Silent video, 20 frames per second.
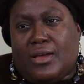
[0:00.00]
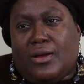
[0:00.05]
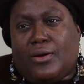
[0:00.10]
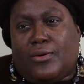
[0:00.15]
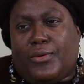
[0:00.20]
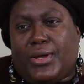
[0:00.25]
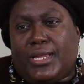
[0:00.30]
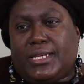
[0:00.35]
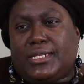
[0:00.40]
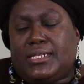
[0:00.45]

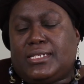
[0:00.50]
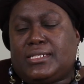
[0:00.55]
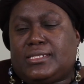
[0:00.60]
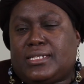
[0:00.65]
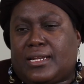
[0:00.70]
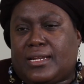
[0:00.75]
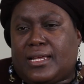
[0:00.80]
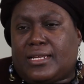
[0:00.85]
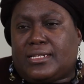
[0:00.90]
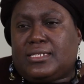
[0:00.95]
when
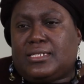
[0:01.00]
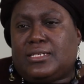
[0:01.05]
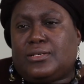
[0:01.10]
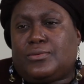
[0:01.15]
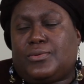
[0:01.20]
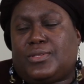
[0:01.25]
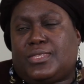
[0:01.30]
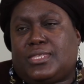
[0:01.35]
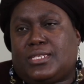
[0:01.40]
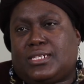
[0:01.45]
interacting
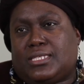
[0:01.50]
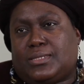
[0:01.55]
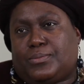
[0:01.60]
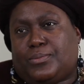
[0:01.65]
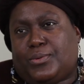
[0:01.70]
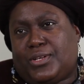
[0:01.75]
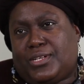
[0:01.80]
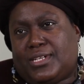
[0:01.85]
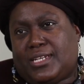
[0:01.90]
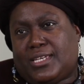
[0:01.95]
with
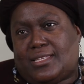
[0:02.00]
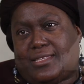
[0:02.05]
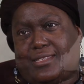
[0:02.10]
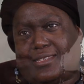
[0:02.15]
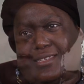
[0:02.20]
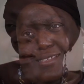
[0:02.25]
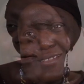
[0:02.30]
respondents.